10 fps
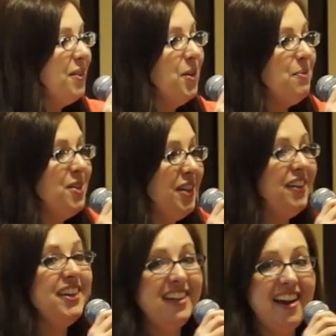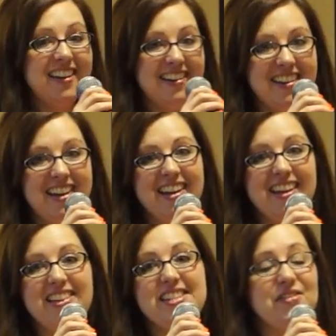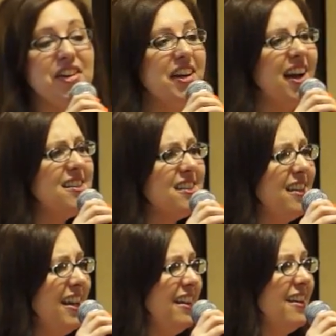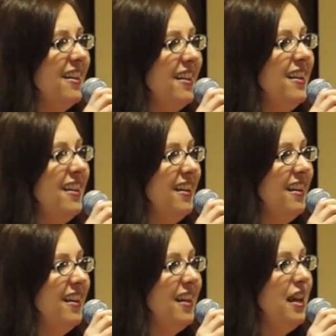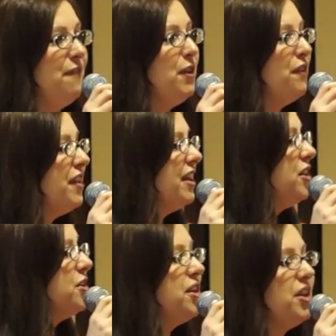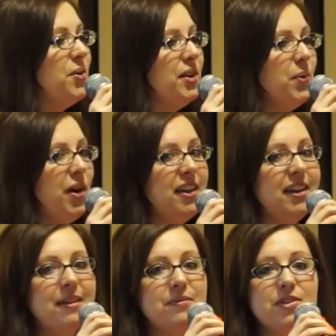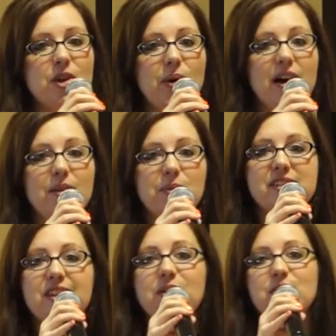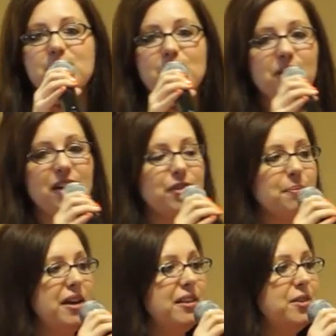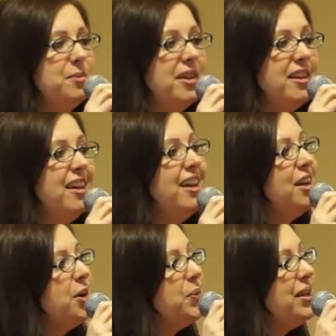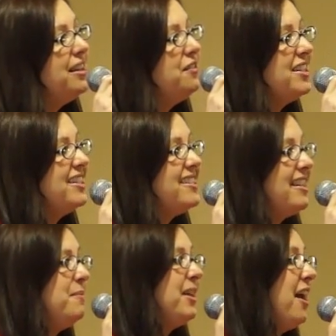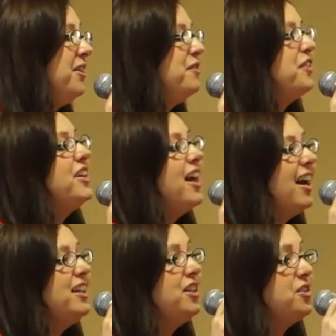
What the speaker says: have a group in your area? Yeah. That's very isolating. If you feel like you're the only one, Noelle was here this morning from Petaluma. We lived in the same county for 9